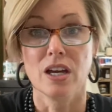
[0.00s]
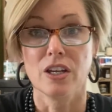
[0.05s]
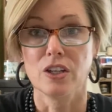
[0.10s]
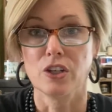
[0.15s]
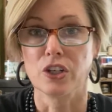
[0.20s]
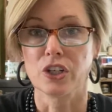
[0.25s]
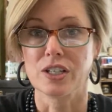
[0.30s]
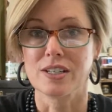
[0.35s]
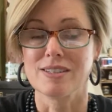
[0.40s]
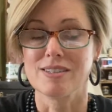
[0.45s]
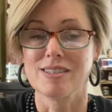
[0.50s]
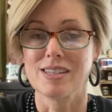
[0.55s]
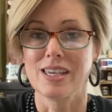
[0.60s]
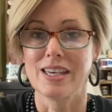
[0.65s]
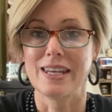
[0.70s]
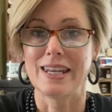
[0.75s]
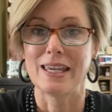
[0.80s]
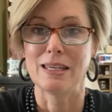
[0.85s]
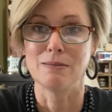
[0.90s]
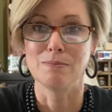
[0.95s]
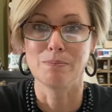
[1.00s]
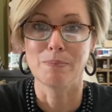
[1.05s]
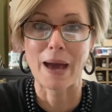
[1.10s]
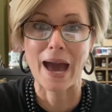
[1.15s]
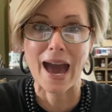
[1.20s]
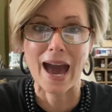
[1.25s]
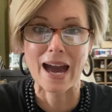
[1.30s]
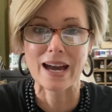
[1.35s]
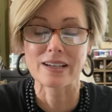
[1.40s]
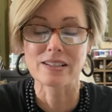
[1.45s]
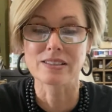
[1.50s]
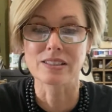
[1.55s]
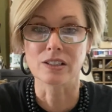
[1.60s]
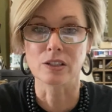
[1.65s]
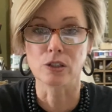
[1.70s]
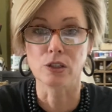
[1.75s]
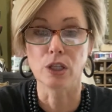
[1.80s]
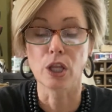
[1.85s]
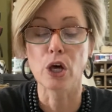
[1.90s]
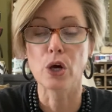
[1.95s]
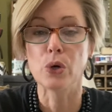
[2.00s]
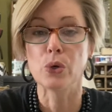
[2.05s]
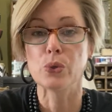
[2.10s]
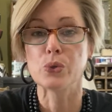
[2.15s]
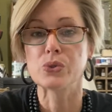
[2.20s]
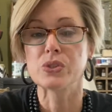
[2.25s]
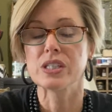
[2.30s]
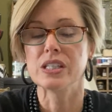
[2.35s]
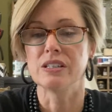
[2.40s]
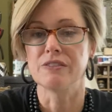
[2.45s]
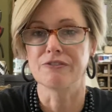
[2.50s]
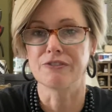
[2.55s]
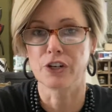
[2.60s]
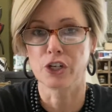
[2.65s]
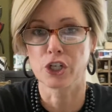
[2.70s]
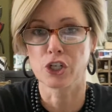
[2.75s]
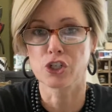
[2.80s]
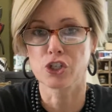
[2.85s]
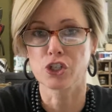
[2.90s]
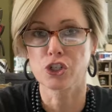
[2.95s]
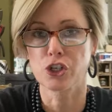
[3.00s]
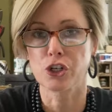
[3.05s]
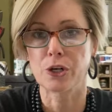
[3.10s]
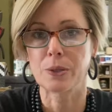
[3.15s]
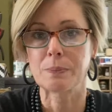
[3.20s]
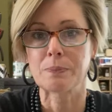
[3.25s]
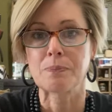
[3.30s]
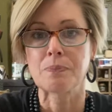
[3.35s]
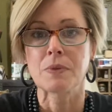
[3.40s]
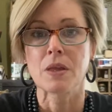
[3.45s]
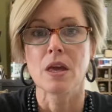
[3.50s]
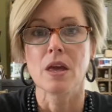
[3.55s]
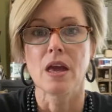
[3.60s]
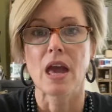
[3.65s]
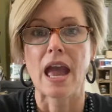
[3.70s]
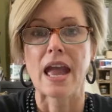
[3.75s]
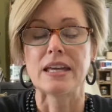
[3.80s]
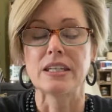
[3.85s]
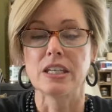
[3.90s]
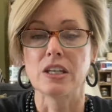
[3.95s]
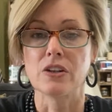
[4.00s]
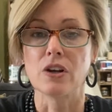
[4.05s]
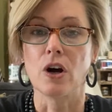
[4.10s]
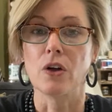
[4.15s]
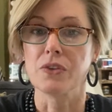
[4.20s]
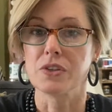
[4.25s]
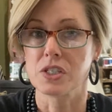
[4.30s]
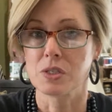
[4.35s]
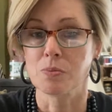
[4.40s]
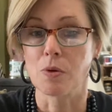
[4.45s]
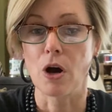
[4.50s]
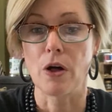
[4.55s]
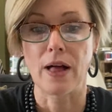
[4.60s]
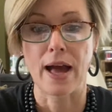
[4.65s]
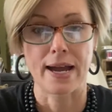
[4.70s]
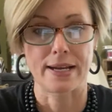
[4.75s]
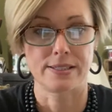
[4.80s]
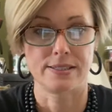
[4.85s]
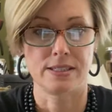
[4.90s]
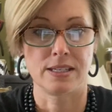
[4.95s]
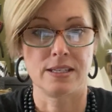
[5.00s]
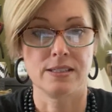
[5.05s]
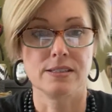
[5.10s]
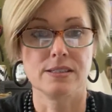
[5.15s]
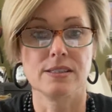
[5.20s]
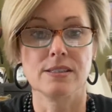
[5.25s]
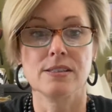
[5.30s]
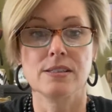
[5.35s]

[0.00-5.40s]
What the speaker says: you're going to see it in bags and clothes, in furniture, and in all the small accents.